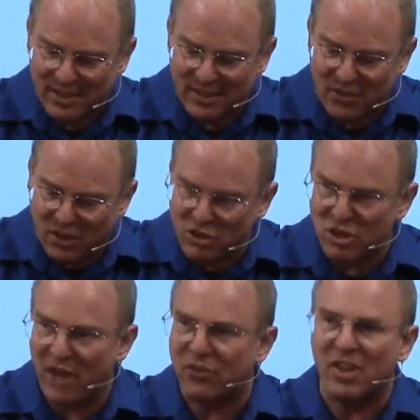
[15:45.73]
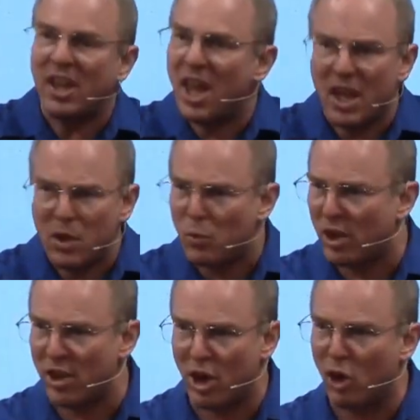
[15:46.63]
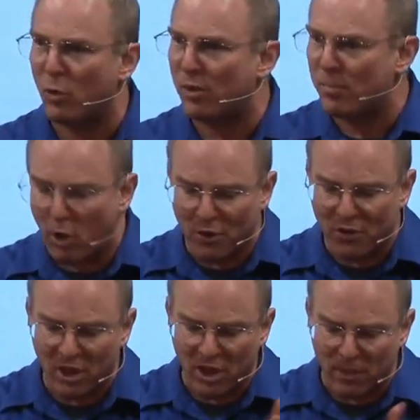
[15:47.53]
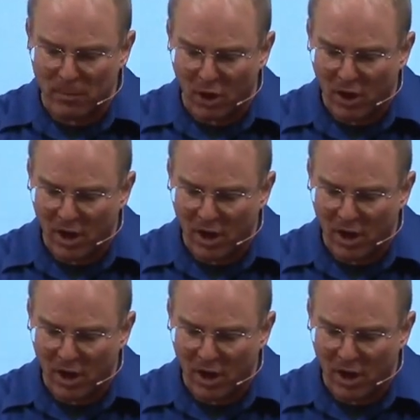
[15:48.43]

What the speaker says: that suggests that anyone there with Martha and Mary